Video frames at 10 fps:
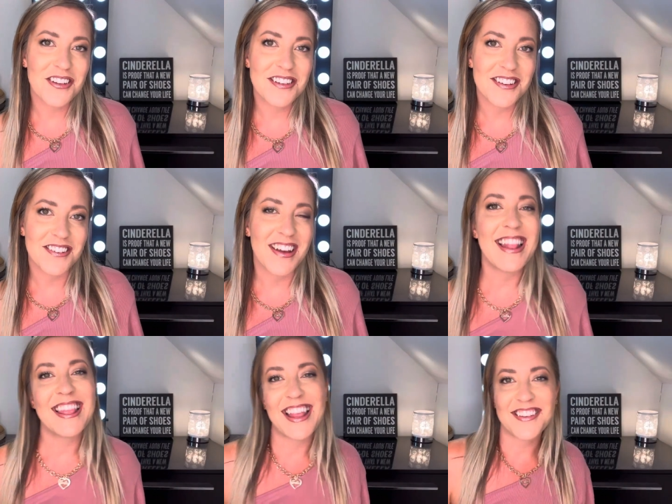ado,
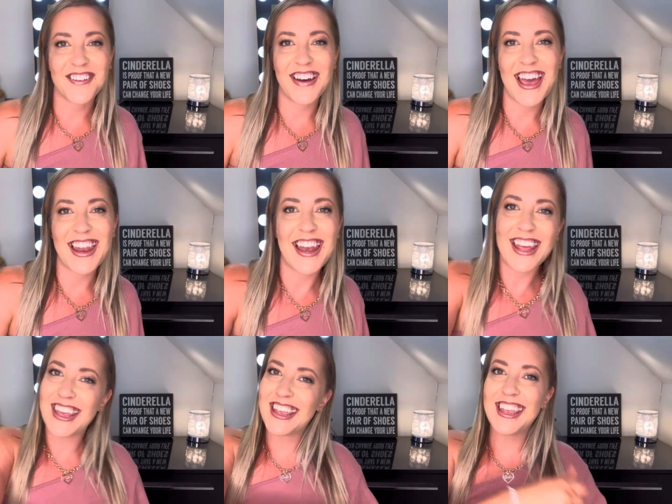let's go ahead and
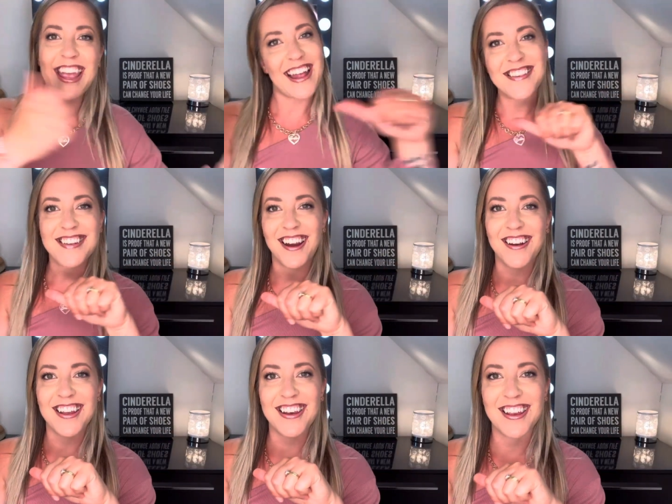get started.